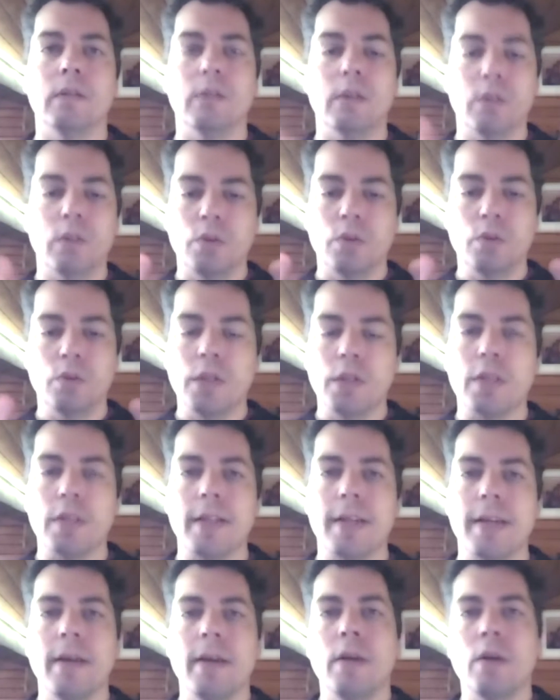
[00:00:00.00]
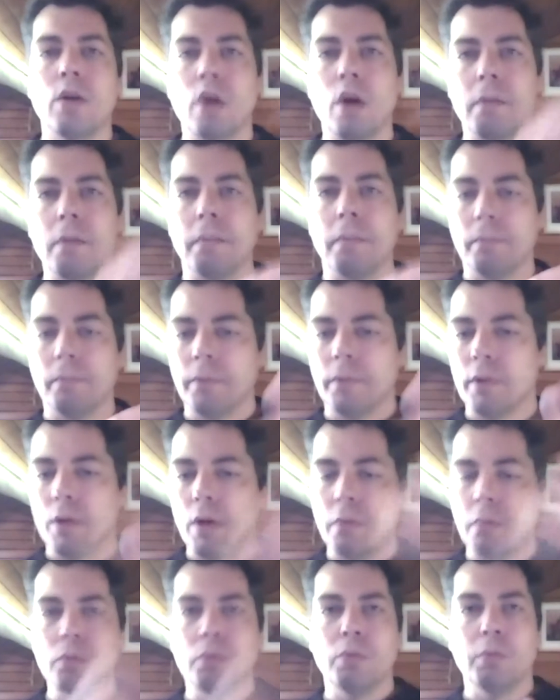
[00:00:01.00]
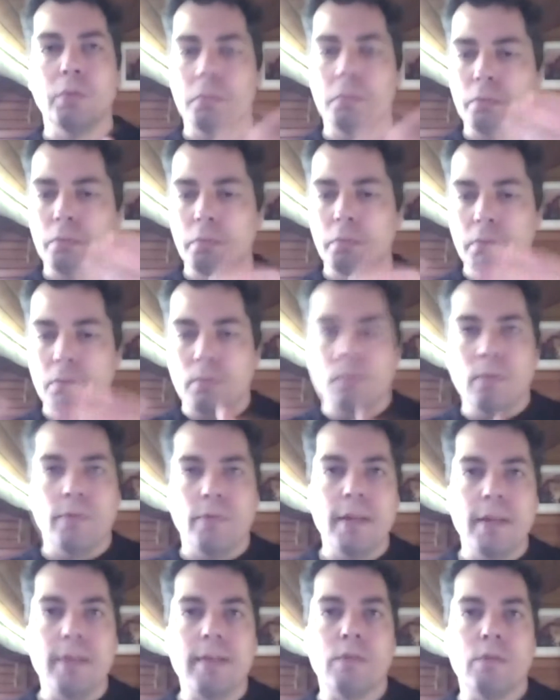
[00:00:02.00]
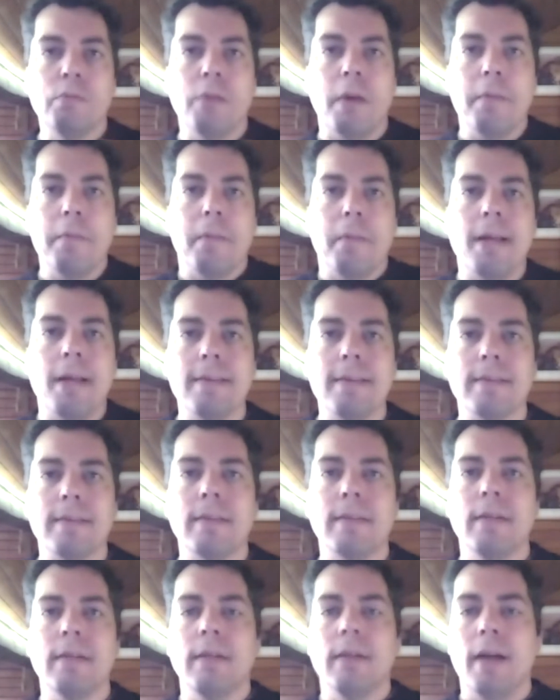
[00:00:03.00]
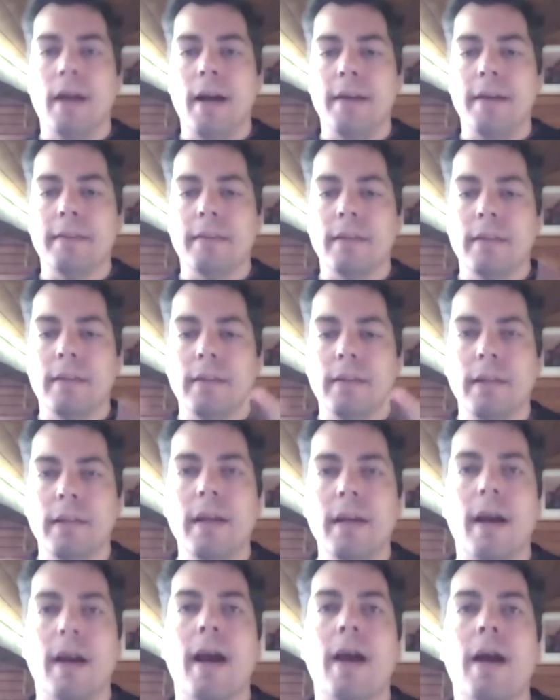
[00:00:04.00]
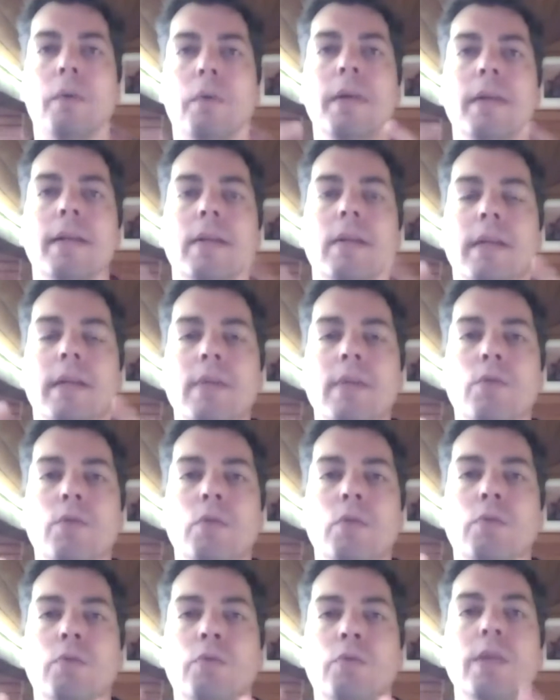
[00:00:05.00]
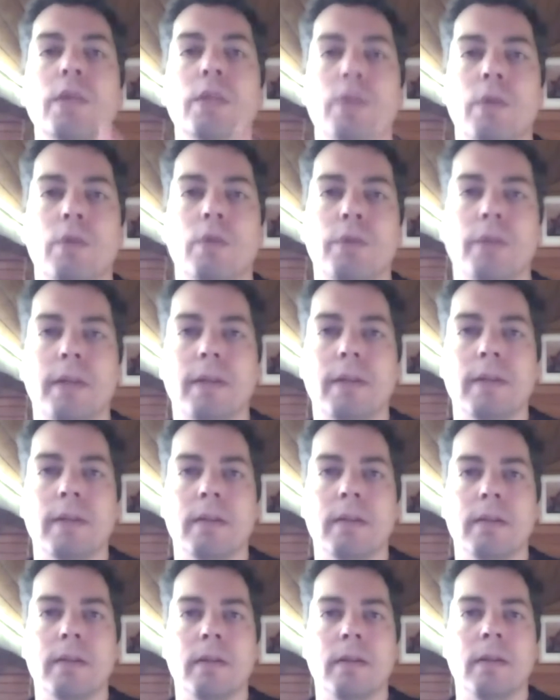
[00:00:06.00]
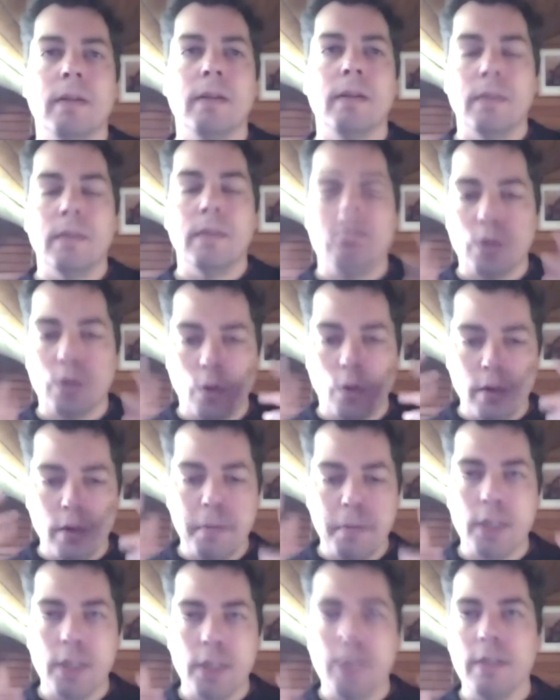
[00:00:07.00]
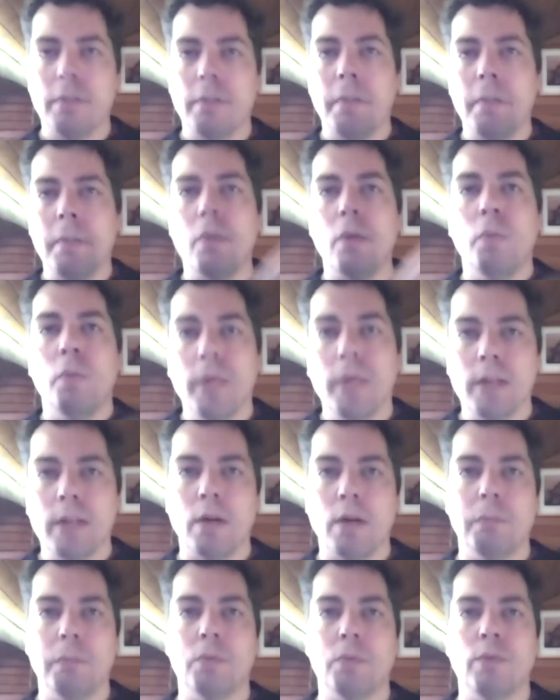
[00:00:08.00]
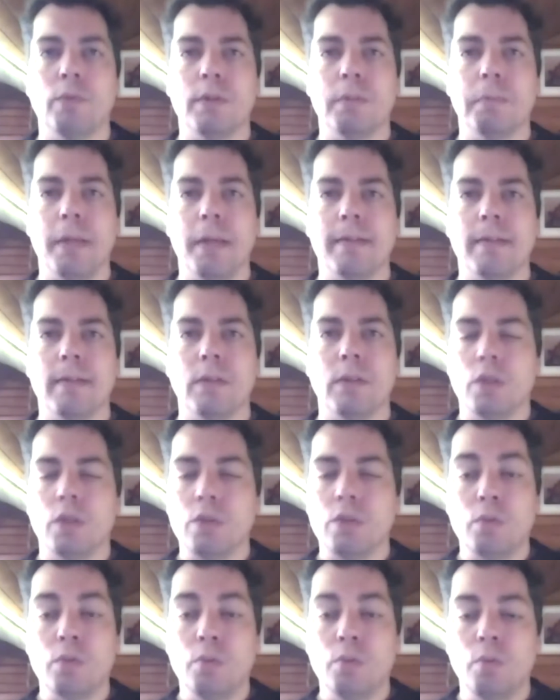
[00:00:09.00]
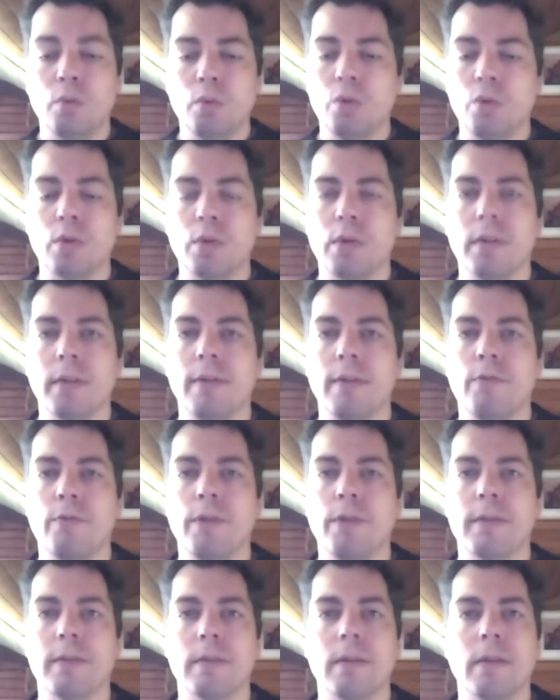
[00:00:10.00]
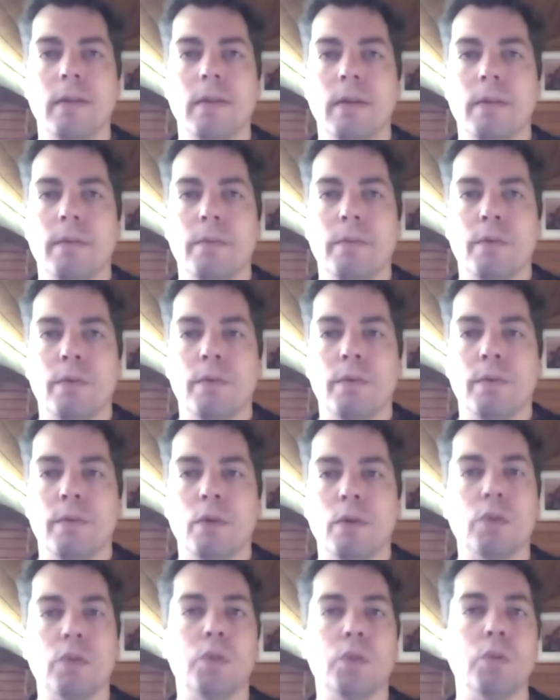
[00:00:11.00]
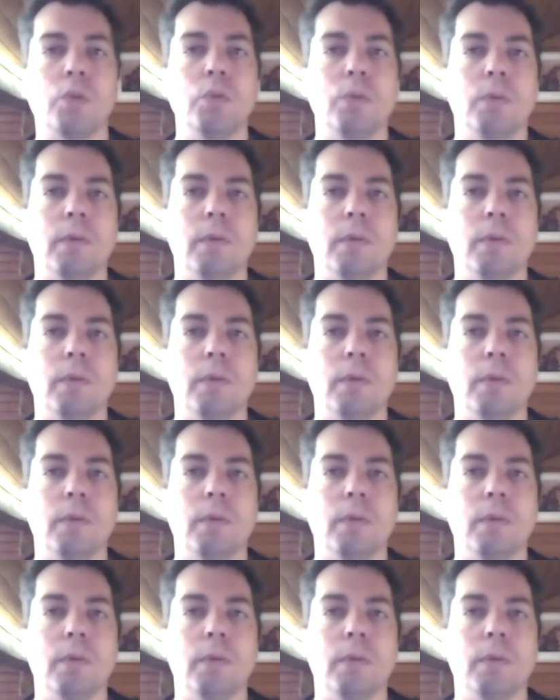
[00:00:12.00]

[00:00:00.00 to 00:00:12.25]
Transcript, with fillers: You just say, come, come to this, to my place, and here I will give you free traffic. So imagine people will come to this place just to look if it's not true.